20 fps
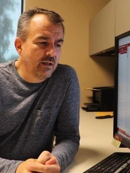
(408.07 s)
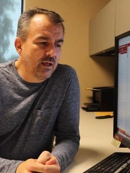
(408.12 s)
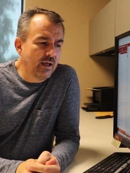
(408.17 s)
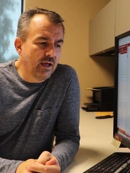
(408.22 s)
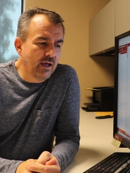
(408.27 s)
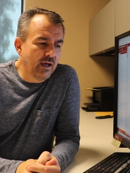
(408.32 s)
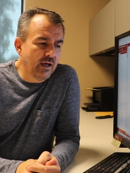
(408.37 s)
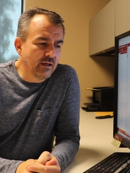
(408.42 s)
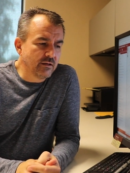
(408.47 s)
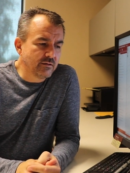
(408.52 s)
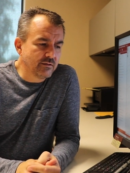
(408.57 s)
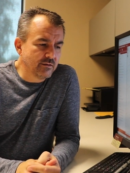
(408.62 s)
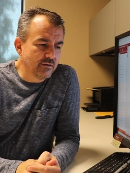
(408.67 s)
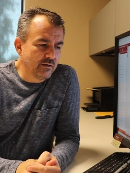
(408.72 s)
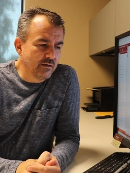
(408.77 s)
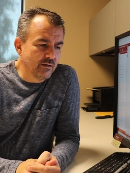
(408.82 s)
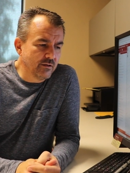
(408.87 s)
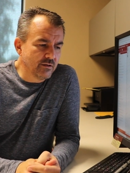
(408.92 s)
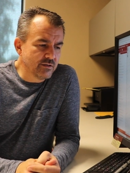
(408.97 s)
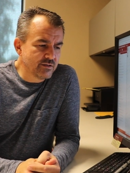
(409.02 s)
at
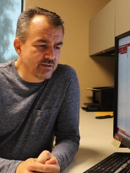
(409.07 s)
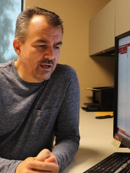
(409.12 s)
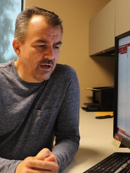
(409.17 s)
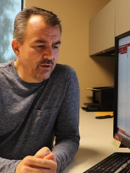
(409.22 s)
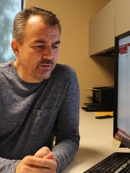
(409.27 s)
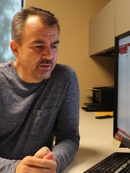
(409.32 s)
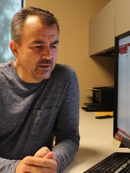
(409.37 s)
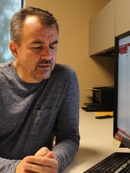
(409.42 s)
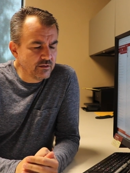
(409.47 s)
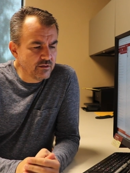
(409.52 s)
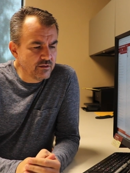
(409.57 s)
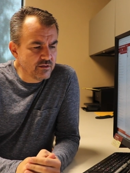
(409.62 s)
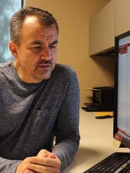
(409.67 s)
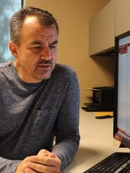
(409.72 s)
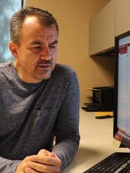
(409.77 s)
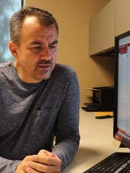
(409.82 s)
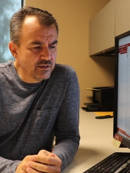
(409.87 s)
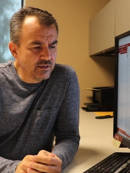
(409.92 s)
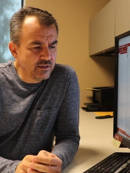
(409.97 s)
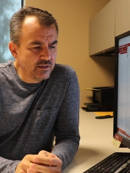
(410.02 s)
the south end of the
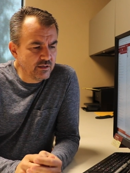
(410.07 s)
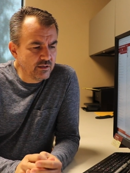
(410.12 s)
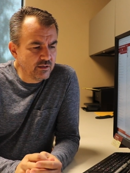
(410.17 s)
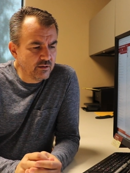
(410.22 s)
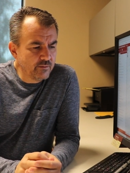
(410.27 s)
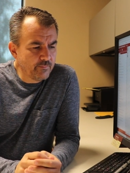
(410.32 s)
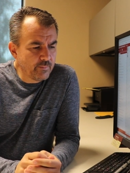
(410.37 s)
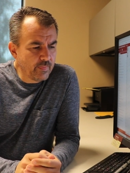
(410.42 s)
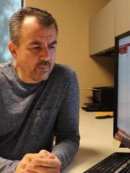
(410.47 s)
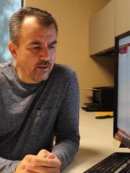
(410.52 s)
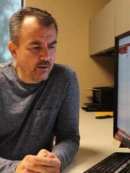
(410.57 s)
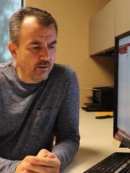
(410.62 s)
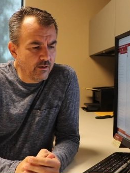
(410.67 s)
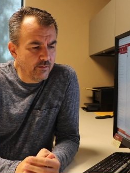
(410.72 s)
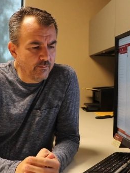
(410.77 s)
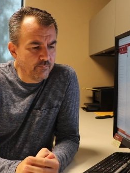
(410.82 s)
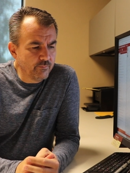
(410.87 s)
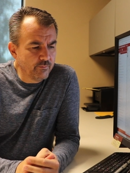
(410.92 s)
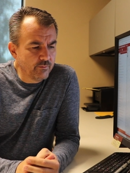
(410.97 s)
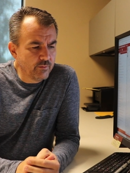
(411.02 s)
city.
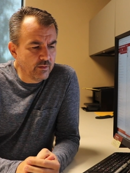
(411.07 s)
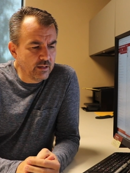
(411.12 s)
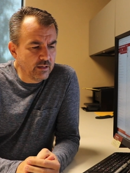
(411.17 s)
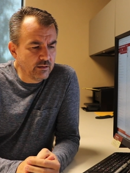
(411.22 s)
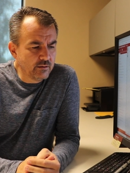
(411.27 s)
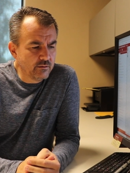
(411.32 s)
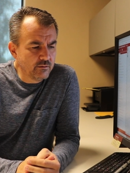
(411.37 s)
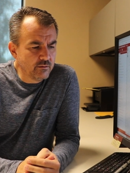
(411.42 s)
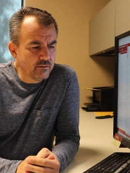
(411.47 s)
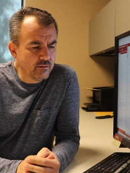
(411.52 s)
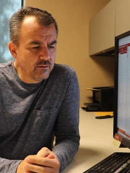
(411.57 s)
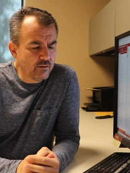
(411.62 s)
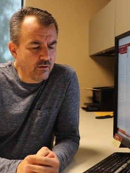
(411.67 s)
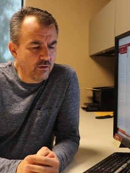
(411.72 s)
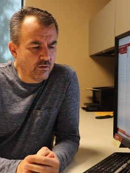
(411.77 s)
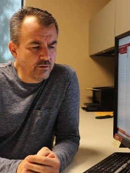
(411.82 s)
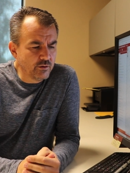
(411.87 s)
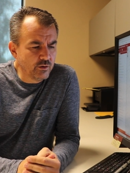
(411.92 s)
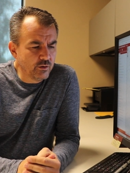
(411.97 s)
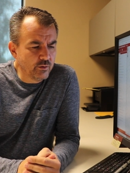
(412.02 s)
They
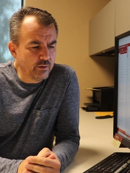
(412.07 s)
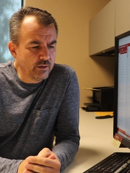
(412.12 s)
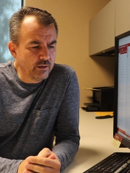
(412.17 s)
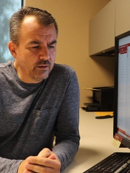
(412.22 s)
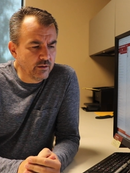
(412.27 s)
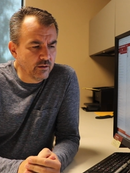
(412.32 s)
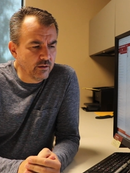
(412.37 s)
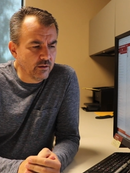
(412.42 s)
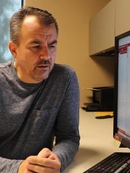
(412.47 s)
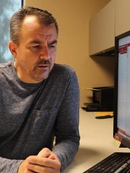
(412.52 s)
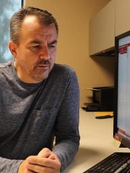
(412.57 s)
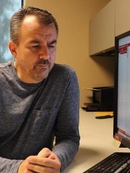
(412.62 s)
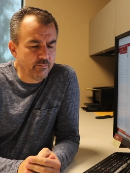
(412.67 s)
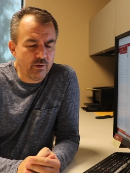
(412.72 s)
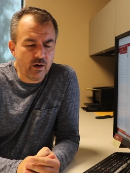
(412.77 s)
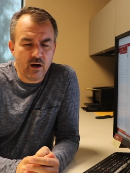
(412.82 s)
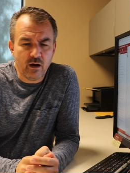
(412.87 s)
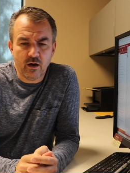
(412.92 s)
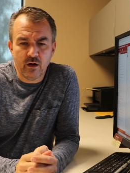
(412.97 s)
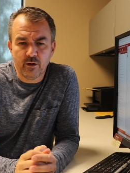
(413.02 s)
are doing
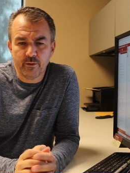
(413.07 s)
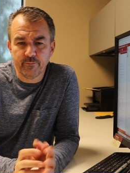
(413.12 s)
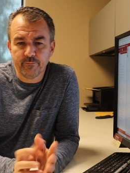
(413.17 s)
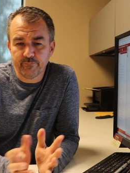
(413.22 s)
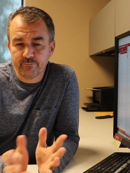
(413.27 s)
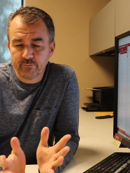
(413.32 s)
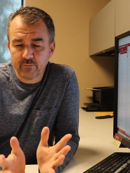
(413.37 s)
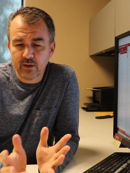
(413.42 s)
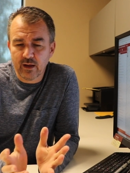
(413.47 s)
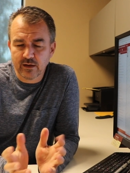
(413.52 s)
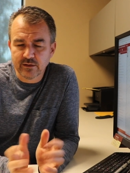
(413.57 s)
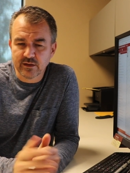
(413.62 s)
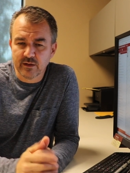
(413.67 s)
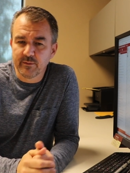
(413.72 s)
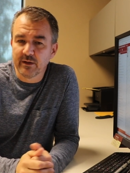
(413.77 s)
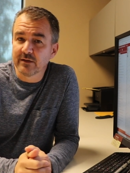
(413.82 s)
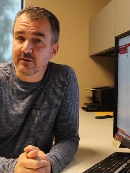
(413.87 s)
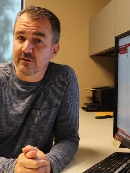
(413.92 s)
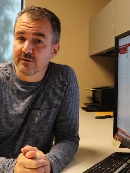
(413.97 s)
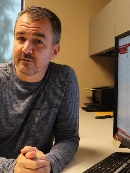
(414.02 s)
Palm. As I
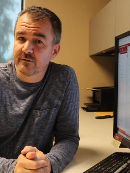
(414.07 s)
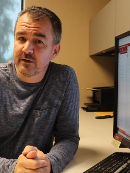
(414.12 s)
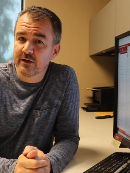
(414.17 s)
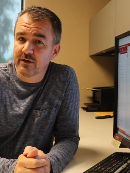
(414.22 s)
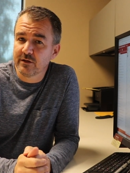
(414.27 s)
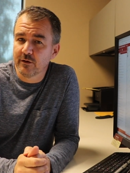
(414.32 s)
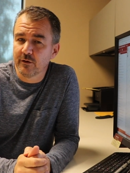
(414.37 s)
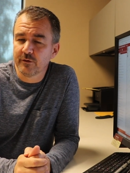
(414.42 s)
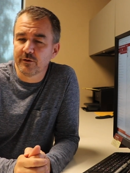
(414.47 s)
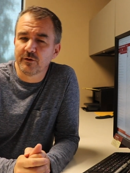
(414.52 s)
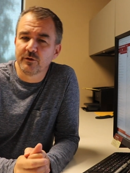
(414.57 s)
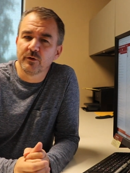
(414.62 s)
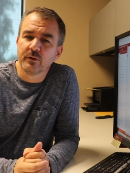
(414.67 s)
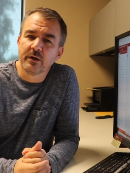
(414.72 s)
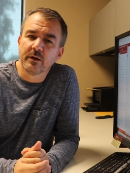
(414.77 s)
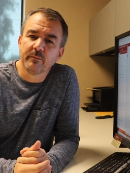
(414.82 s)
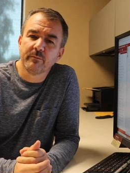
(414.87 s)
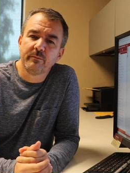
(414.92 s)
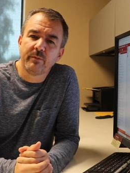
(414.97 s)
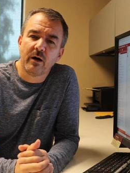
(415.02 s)
make this video, they're
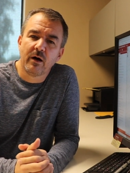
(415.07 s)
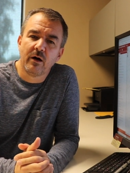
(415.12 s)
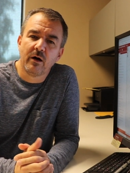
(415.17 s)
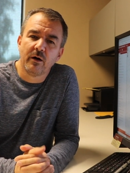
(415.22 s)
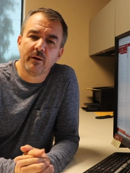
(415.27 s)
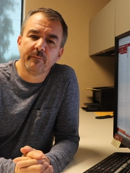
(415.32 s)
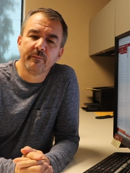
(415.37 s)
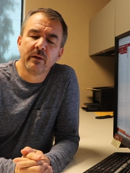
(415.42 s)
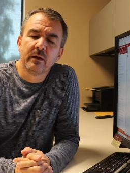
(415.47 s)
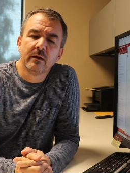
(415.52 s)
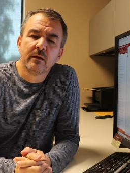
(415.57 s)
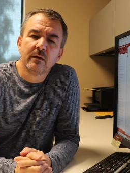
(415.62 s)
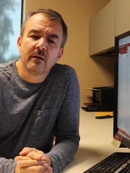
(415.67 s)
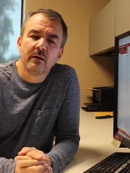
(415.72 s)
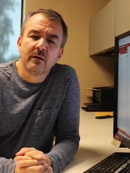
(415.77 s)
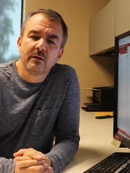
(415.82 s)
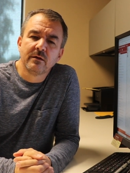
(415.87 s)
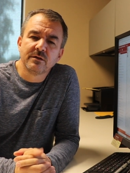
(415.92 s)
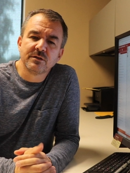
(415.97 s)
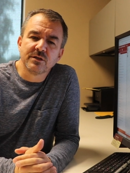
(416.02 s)
doing Palm
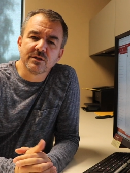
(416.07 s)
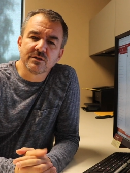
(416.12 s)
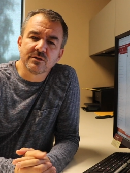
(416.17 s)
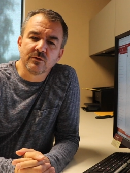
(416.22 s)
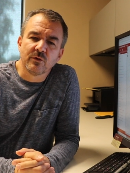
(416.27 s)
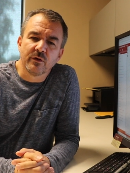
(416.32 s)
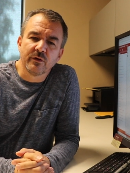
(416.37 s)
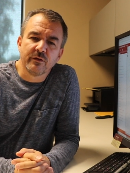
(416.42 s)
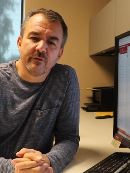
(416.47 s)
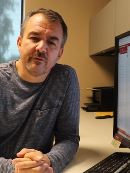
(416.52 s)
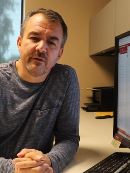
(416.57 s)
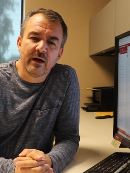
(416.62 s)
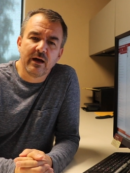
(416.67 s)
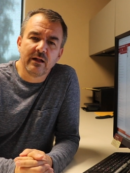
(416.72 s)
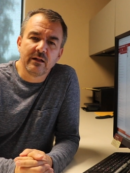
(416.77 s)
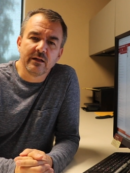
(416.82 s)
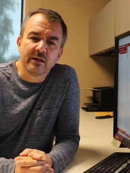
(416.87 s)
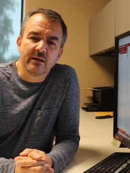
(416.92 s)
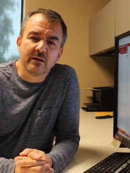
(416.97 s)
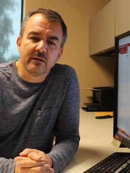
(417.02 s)
just north of
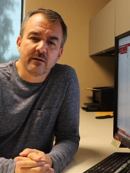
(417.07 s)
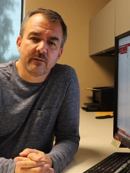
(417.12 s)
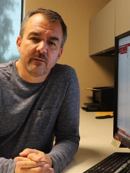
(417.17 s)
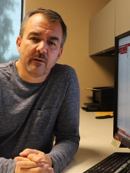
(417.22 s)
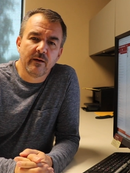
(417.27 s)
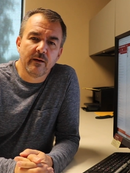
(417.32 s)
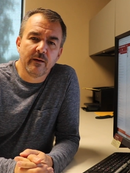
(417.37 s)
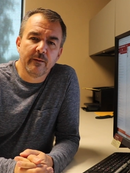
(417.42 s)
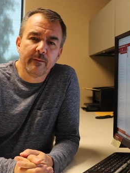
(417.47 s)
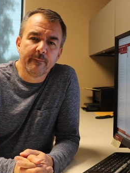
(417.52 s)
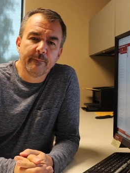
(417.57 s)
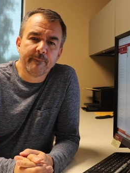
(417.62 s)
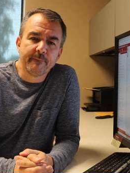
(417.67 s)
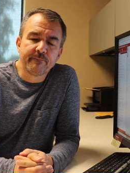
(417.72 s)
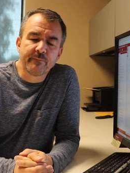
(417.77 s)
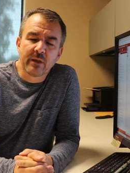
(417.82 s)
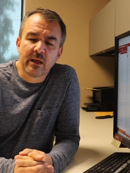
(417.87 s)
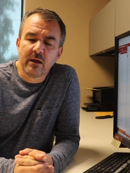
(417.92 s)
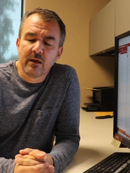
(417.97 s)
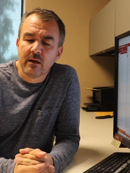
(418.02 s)
Valley.
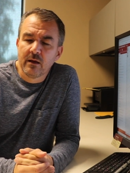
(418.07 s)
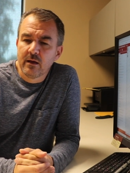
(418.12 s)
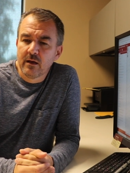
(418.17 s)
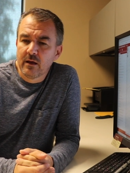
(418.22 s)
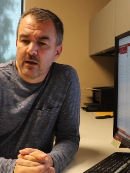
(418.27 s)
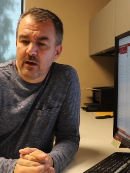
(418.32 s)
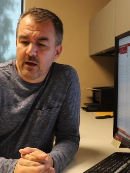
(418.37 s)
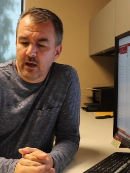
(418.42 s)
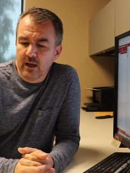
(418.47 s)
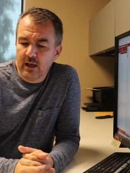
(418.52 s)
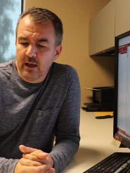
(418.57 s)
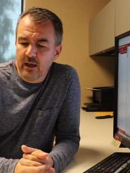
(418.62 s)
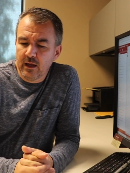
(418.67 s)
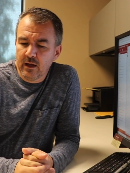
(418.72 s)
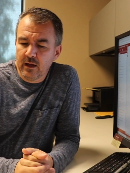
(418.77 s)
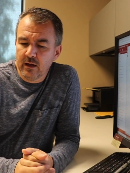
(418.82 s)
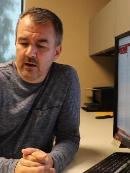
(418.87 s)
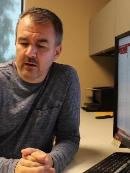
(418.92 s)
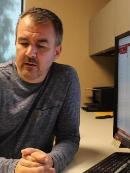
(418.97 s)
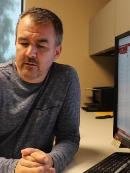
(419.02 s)

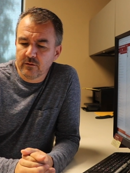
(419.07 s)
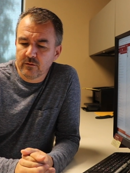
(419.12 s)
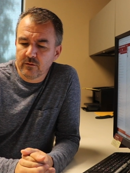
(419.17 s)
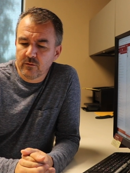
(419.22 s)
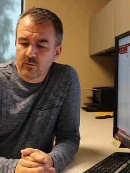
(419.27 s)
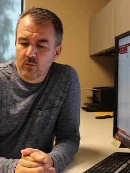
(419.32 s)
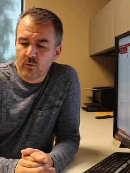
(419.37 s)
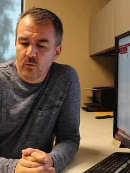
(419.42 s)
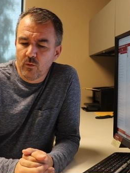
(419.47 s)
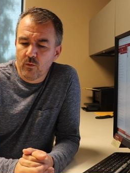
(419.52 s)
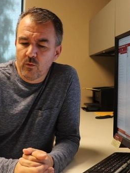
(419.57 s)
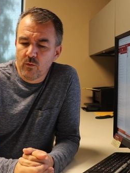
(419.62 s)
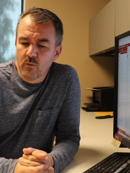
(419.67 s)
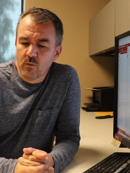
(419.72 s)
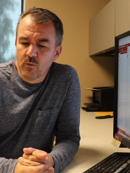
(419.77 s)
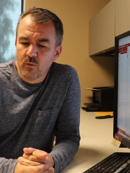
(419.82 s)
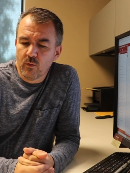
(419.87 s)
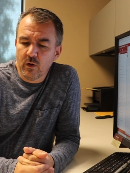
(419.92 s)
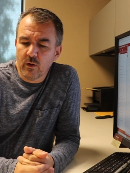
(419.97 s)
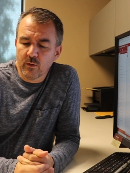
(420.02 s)
And
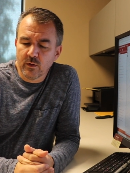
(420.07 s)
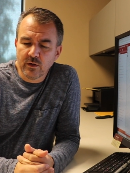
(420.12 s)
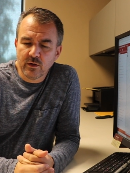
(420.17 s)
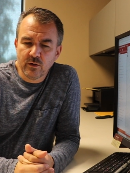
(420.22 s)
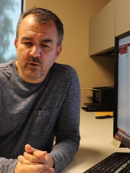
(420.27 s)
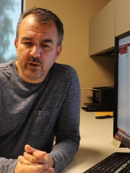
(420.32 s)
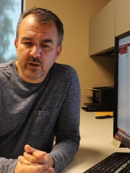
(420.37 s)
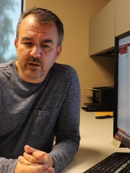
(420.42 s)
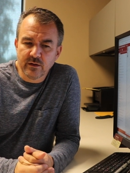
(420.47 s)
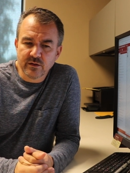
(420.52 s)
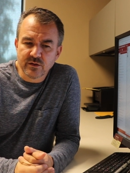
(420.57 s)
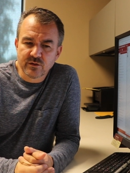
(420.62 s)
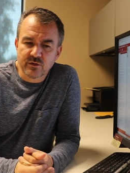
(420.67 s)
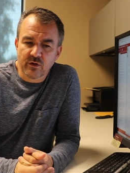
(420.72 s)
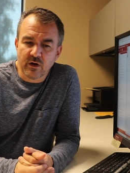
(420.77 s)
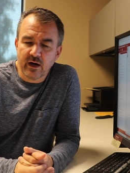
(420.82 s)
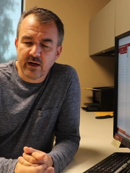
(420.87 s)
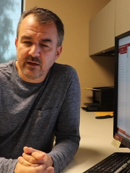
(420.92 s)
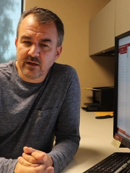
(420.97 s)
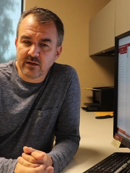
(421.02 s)
what we're doing is
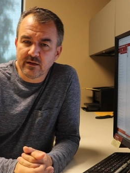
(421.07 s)
grinding